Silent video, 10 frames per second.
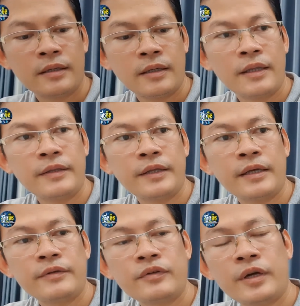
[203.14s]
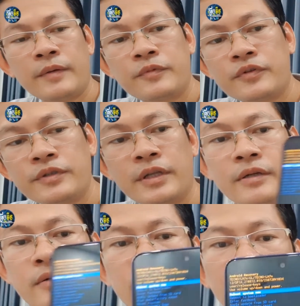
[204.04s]
And then you have to
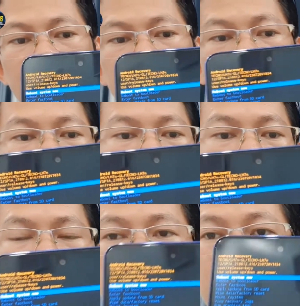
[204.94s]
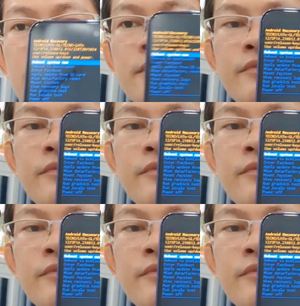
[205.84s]
select on reboot system